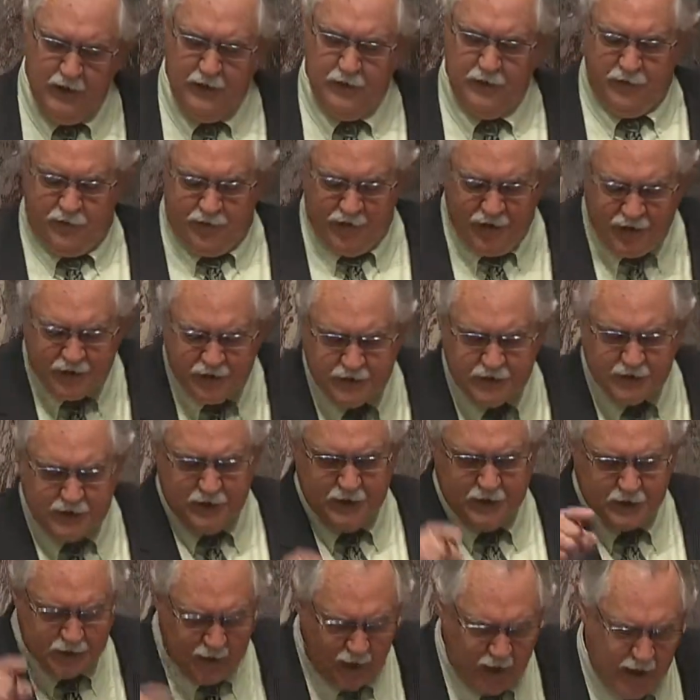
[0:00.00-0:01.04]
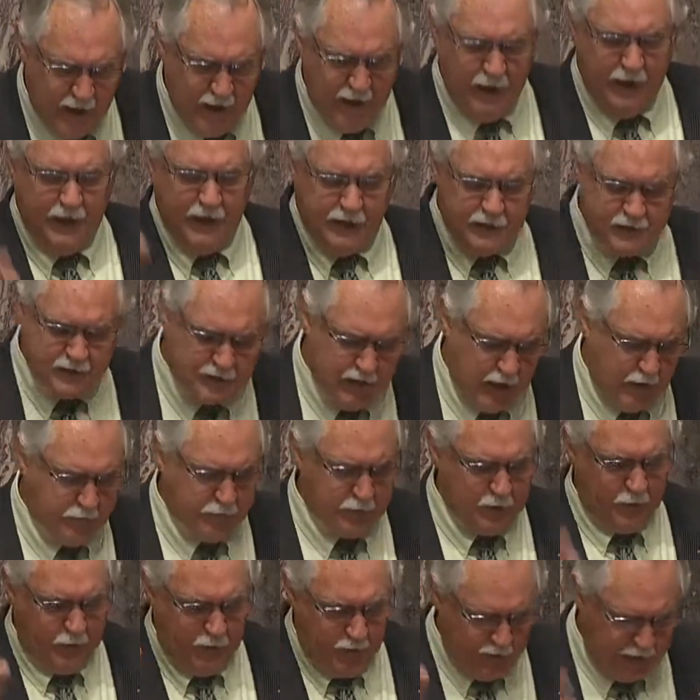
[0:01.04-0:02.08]
This is
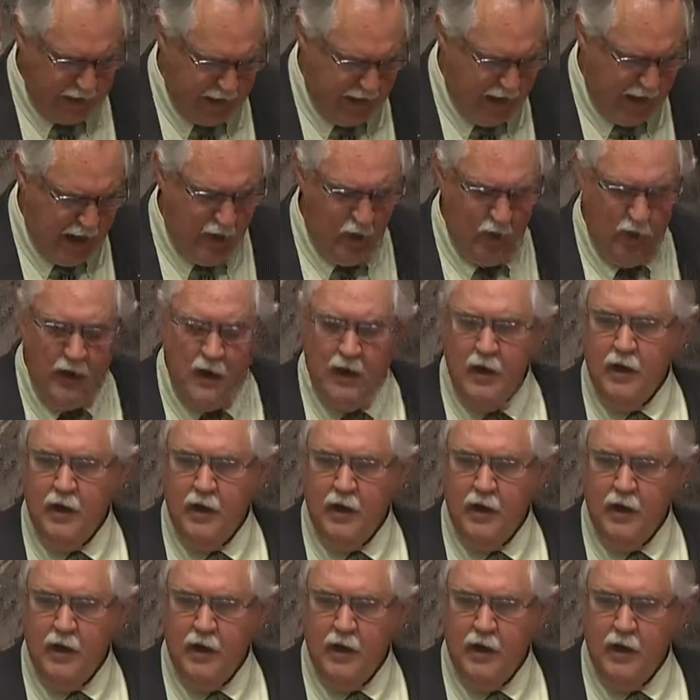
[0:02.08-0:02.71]
unacceptable now.